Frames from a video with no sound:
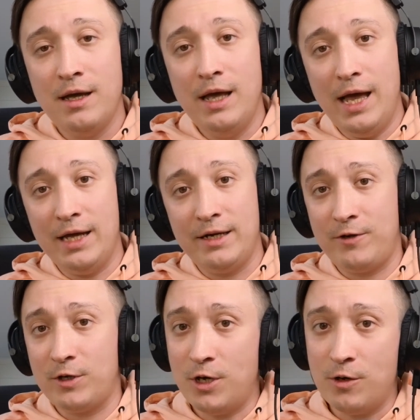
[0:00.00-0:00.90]
And if
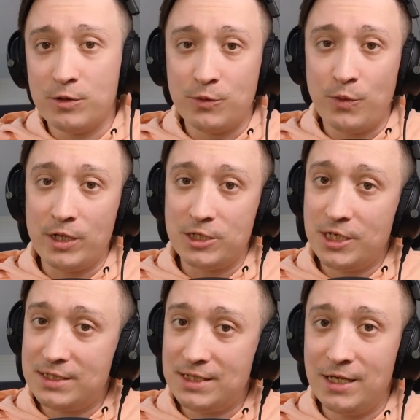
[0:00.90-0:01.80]
you don't, we'll
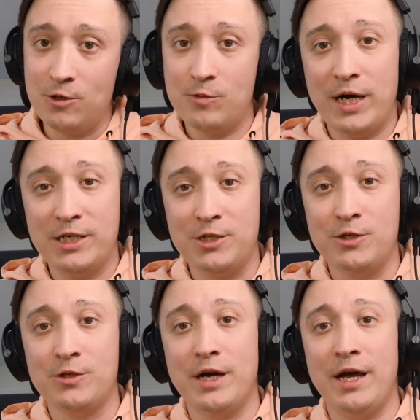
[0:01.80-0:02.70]
just say goodbye to
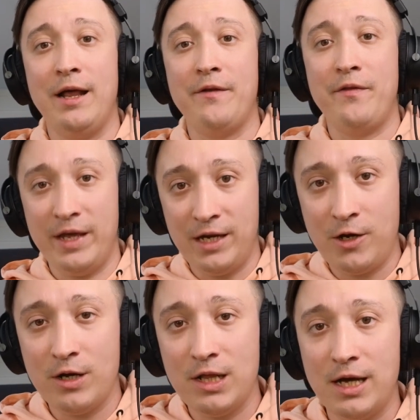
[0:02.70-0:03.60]
you and thank
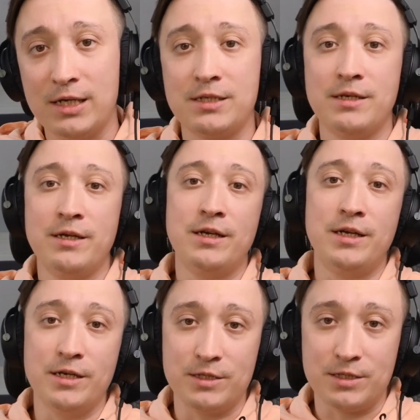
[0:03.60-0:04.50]
you a lot
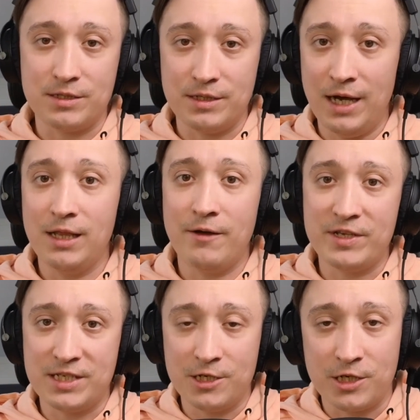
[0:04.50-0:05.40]
because I love the
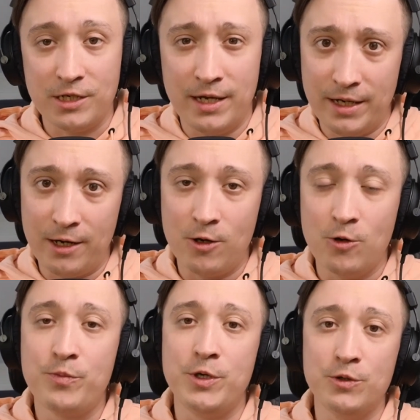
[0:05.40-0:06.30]
session and I
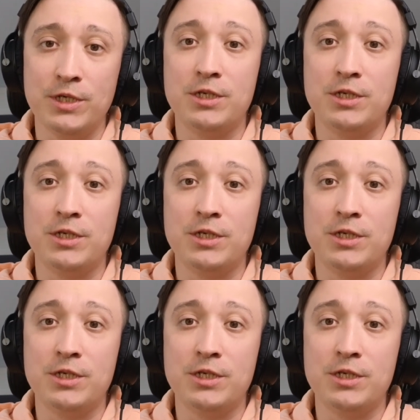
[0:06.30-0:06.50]
hope you did